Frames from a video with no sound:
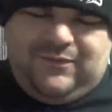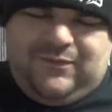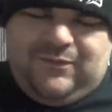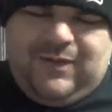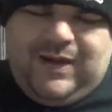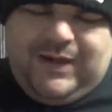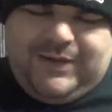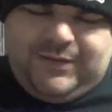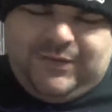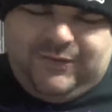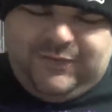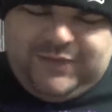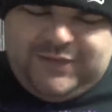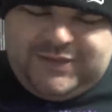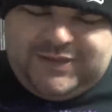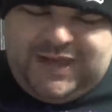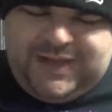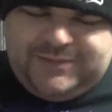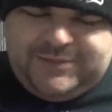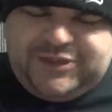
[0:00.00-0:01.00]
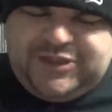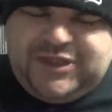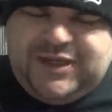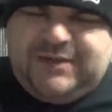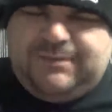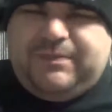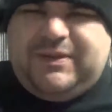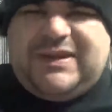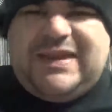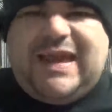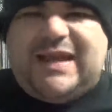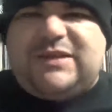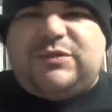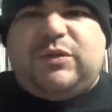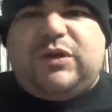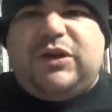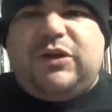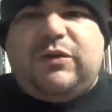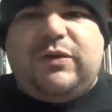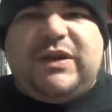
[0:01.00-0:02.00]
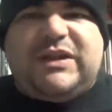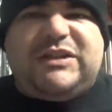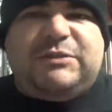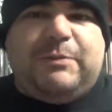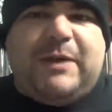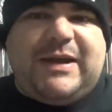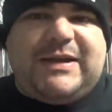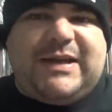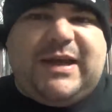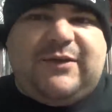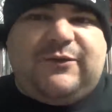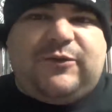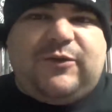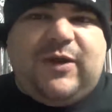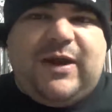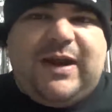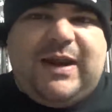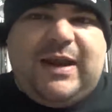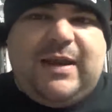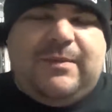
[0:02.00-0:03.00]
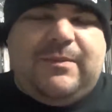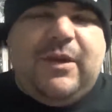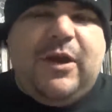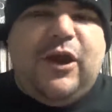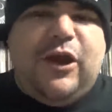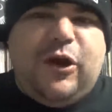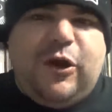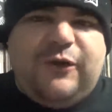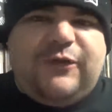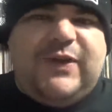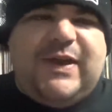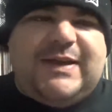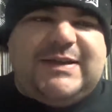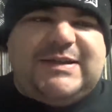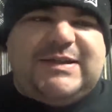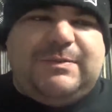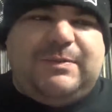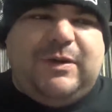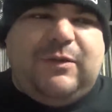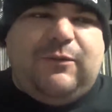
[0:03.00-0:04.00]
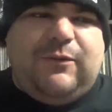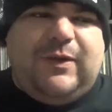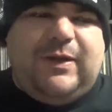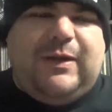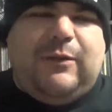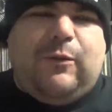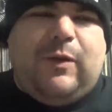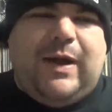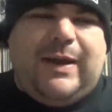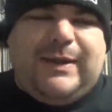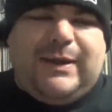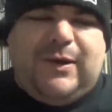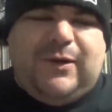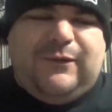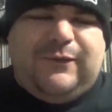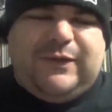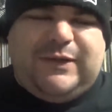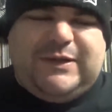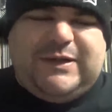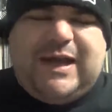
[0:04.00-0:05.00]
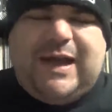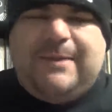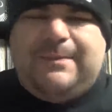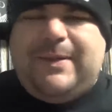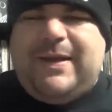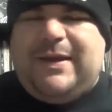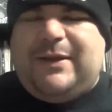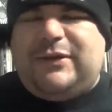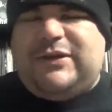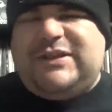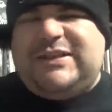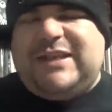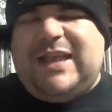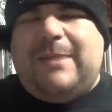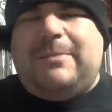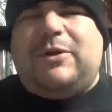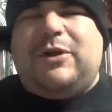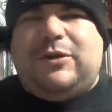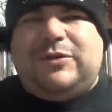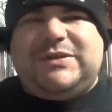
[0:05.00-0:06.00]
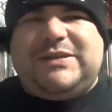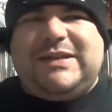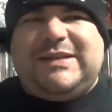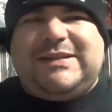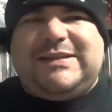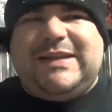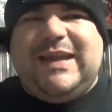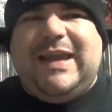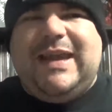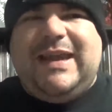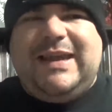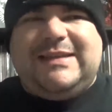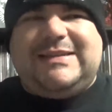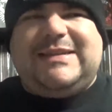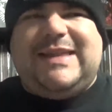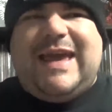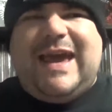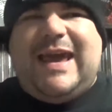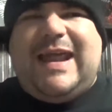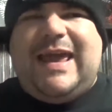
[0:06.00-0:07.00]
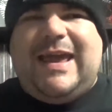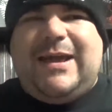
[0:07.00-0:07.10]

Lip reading: Wild over-the-top shit, but that's what you would expect out of Cranium, are things to be really wild and over-the-top, and Psychosis is that